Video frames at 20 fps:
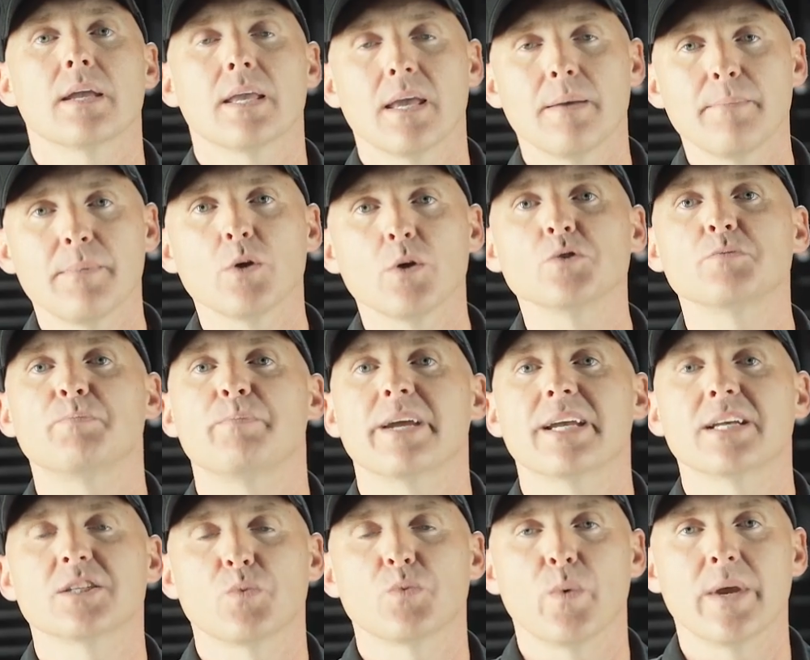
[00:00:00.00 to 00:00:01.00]
Kymco's
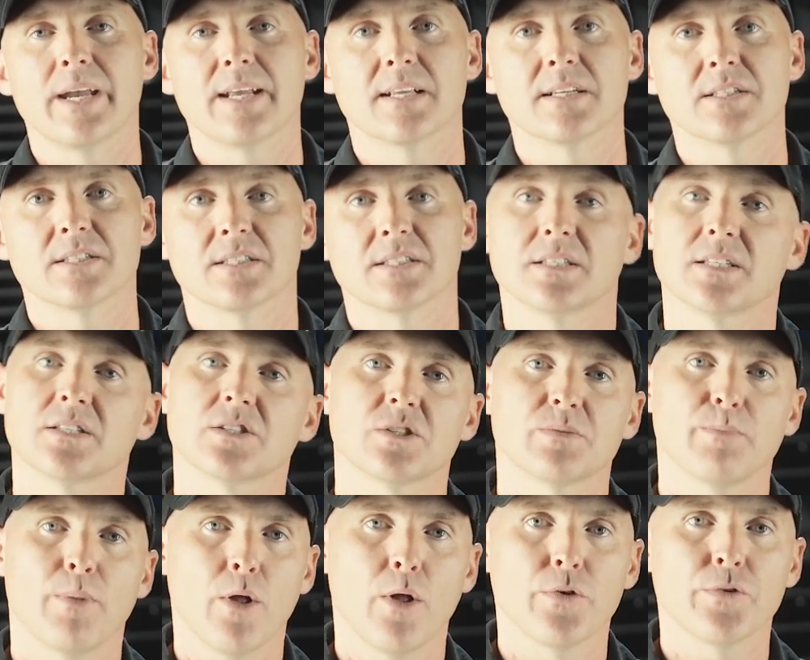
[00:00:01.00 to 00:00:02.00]
biggest weakness is its
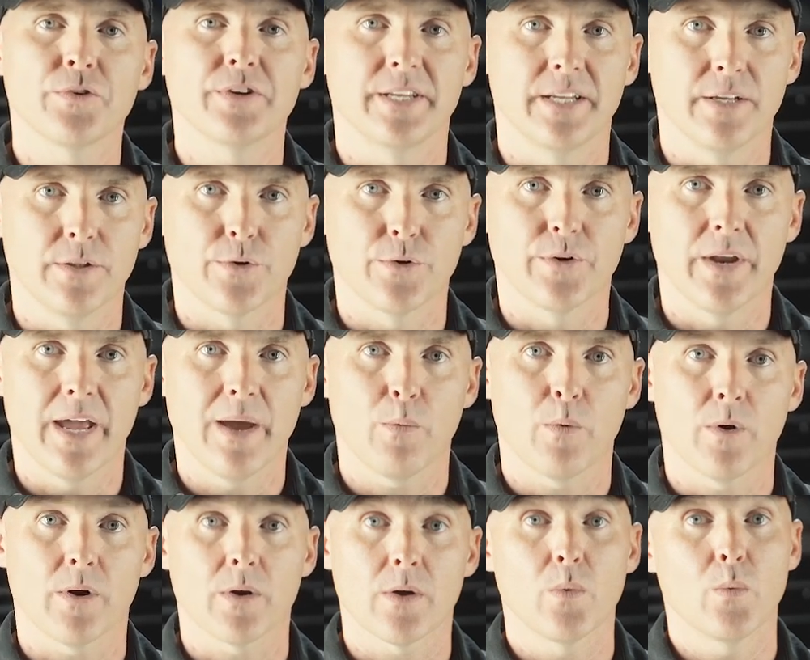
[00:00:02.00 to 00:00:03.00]
smaller dealer
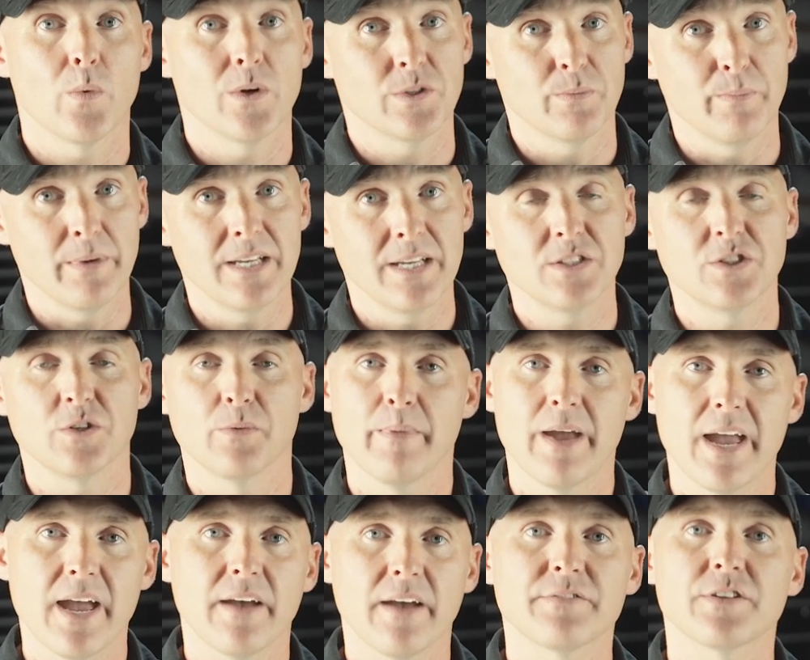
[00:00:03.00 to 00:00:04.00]
network, which means you
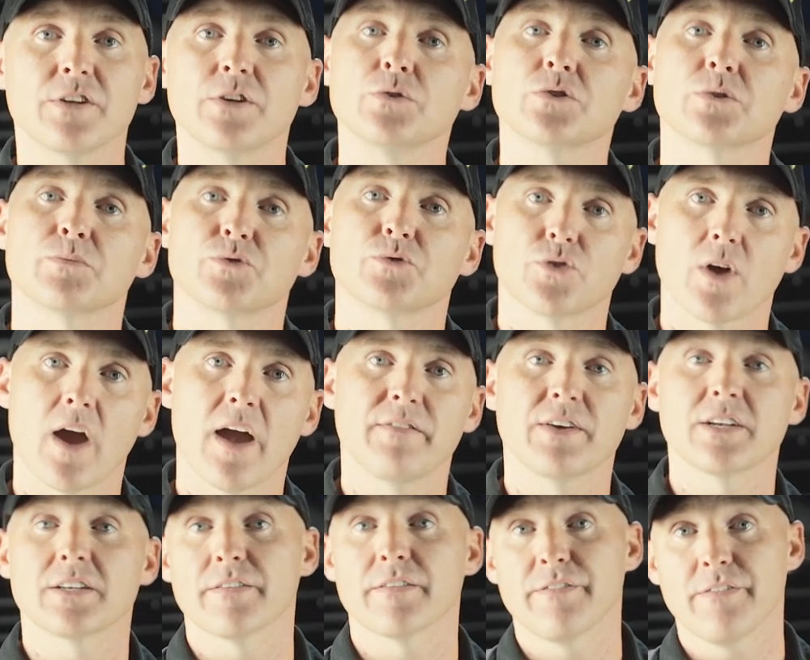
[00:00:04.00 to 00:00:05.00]
may have to do some
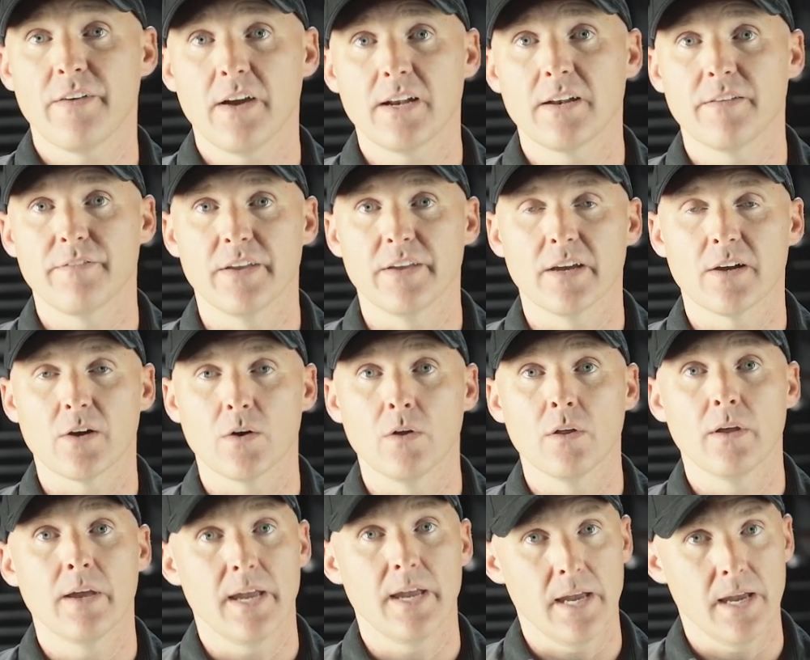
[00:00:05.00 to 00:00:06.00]
driving to find a vehicle,
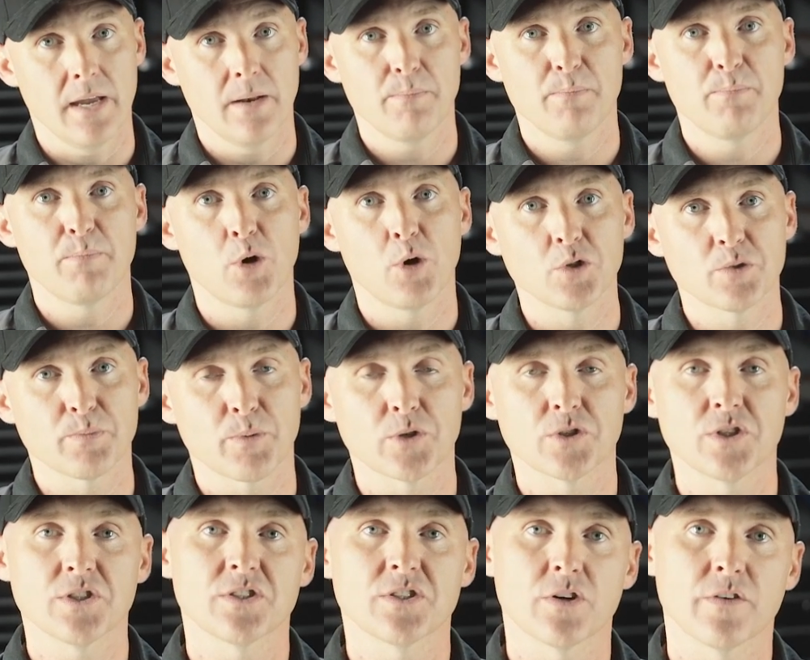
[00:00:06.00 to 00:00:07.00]
and
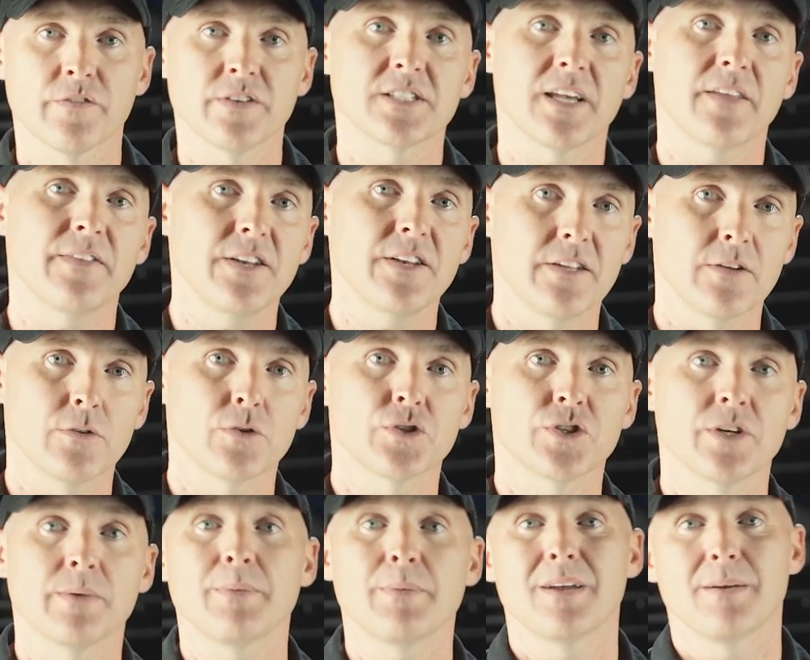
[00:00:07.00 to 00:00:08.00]
post-purchase service at the
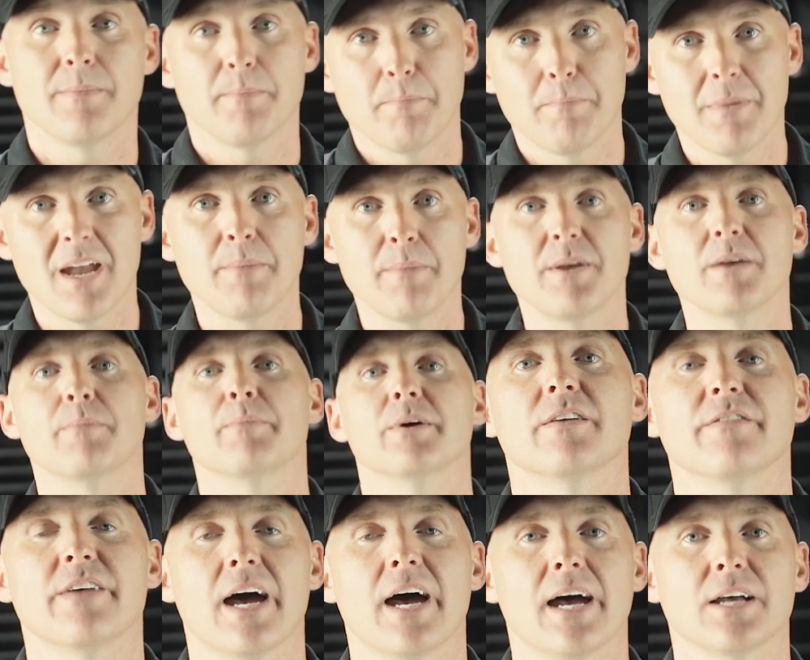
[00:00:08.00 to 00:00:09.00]
dealership may be
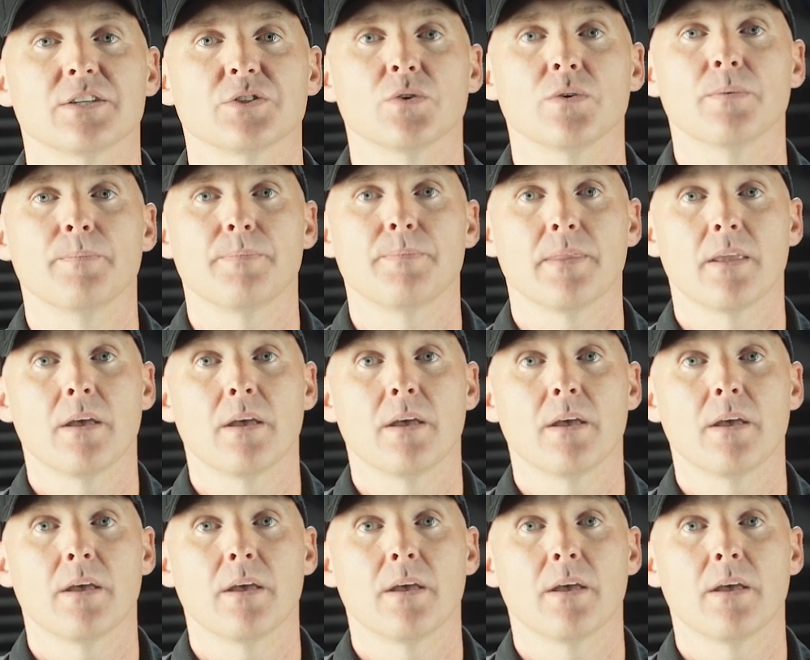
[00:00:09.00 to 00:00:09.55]
of a hassle.